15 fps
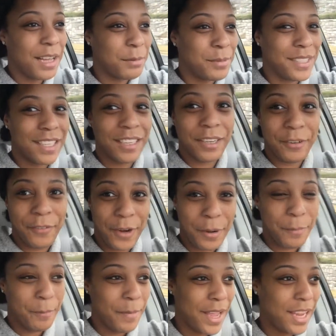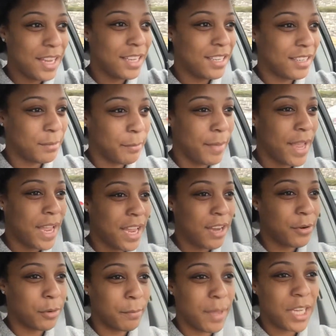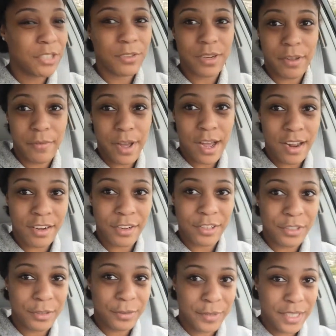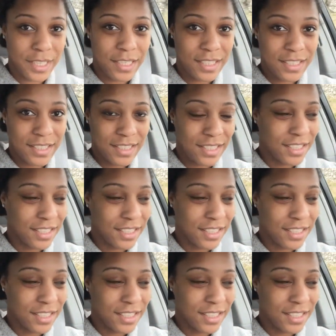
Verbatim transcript: observe her maid, maid or matron of honor duties